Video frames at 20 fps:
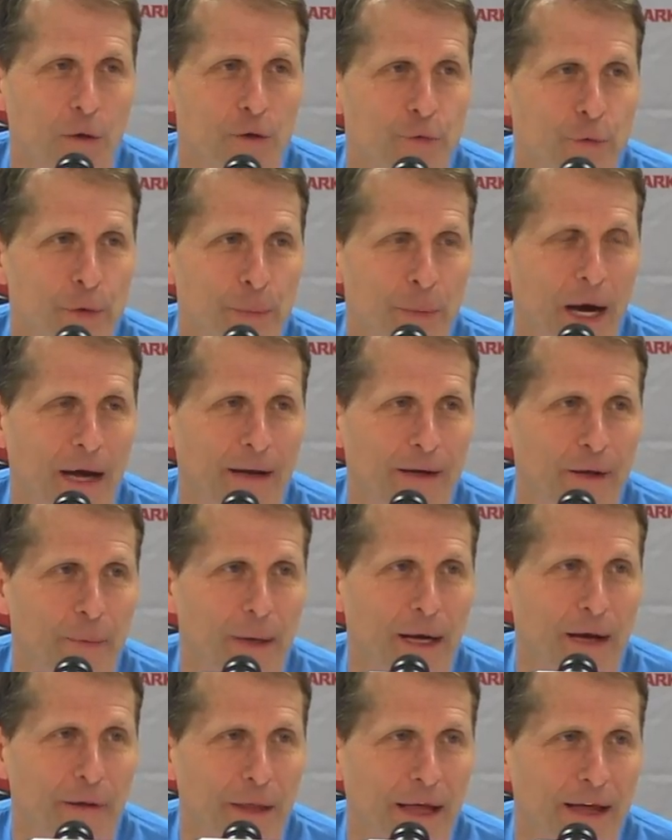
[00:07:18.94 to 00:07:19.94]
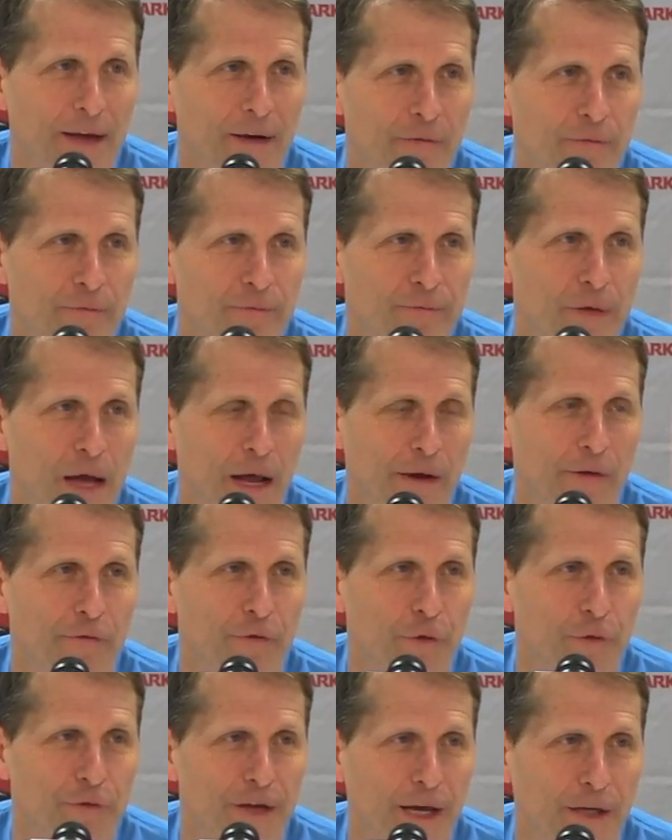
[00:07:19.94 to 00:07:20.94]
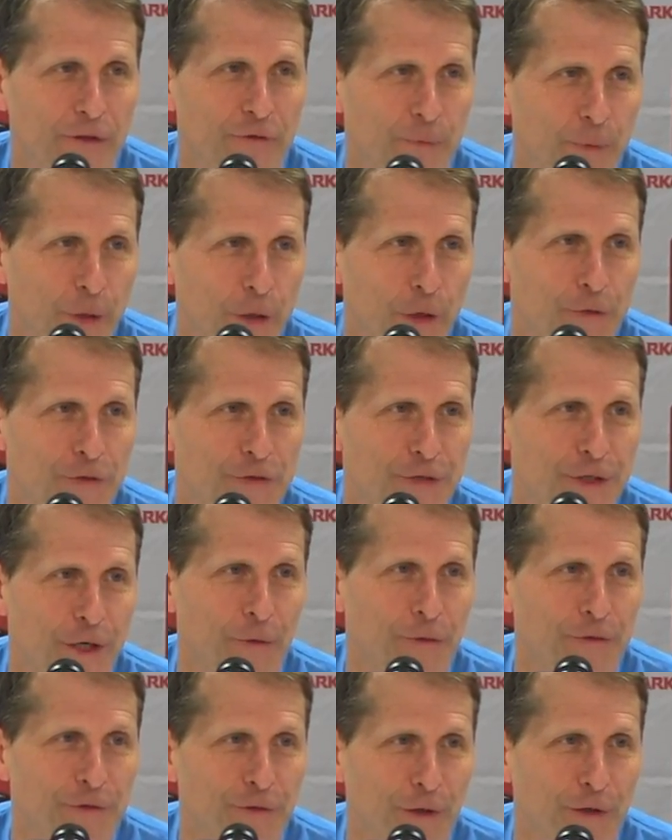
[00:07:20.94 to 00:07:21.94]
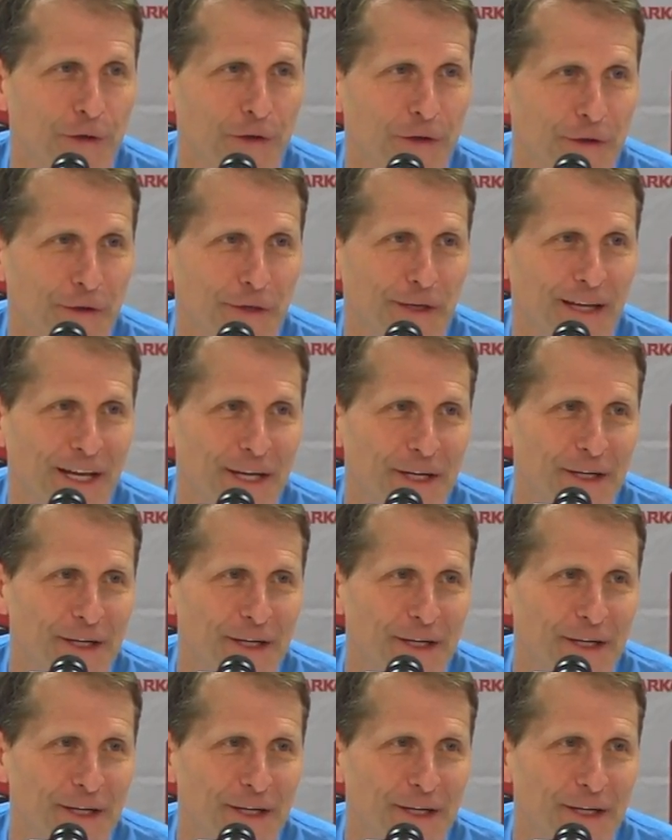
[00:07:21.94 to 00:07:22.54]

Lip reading: I was reminded by that. I've gotten a few texts from Coach Jones earlier today.